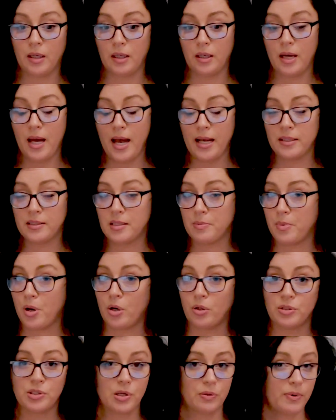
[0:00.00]
Eczema or
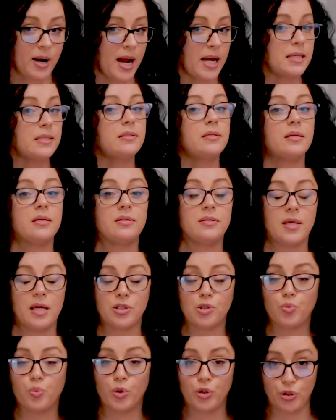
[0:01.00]
psoriasis,
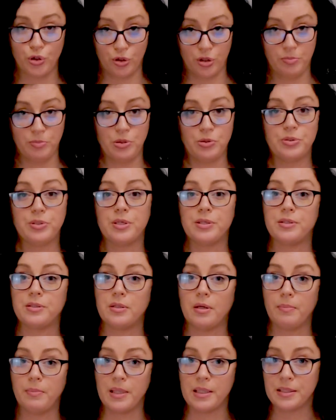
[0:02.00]
that's where your immune
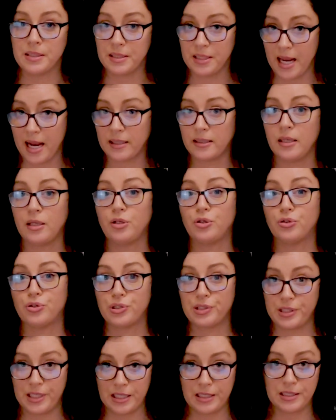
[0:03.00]
system is attacking your
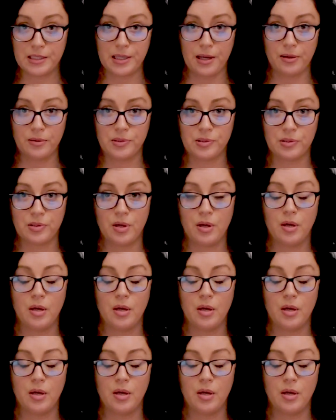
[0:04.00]
skin cells.